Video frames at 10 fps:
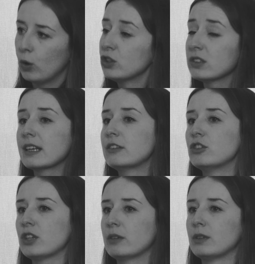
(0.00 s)
Or just like
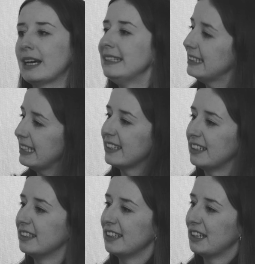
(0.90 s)
the general
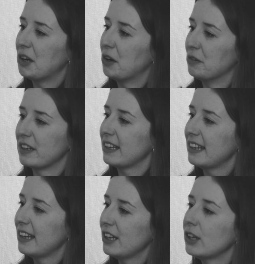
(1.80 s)
idea of it.
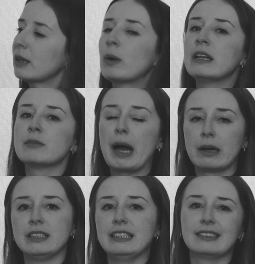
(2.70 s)
You know, like when it's
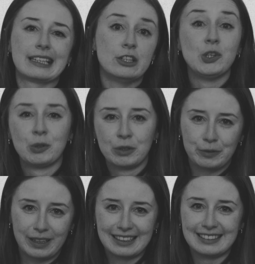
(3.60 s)
parodied, like in Young
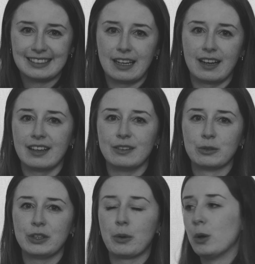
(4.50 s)
Frankenstein
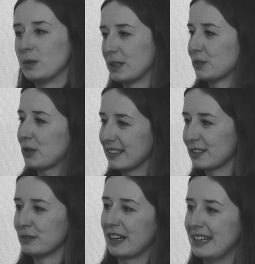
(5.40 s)
or, you know, Hotel
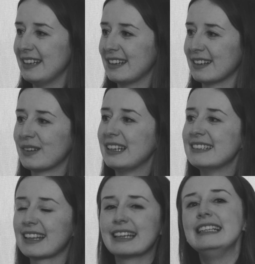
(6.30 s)
Transylvania, when
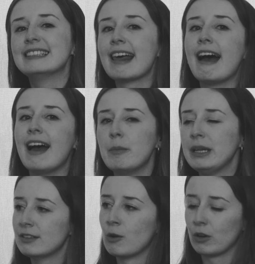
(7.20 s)
he's like, he's there, but
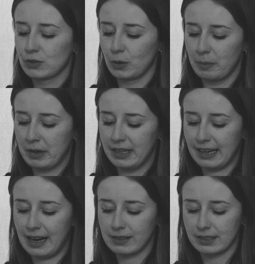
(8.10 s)
he's not a, a main
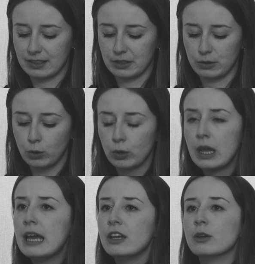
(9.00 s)
character. Or,
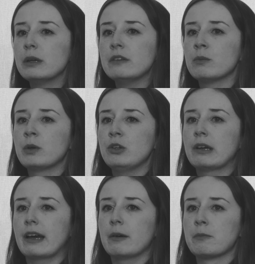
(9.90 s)
you know, even when you
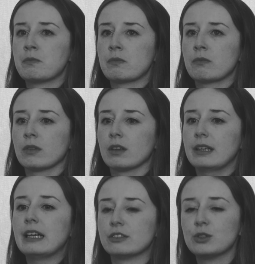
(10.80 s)
get,
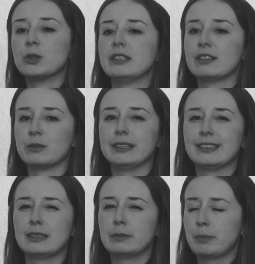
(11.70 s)
yeah, stories that are
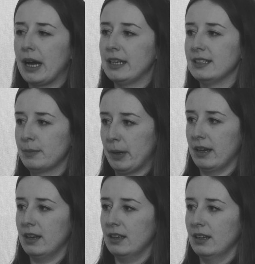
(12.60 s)
inspired
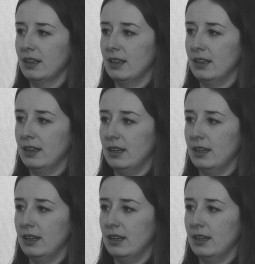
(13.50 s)
by it. Yeah.